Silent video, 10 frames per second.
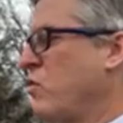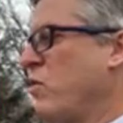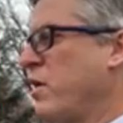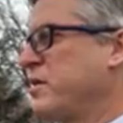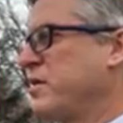
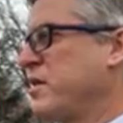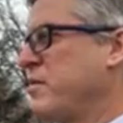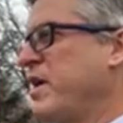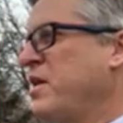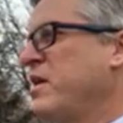don't want in
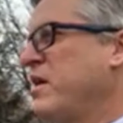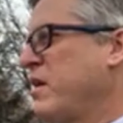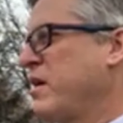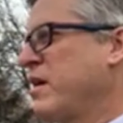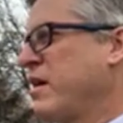the
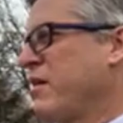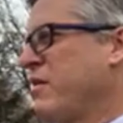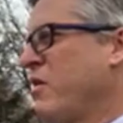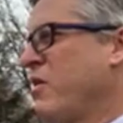media,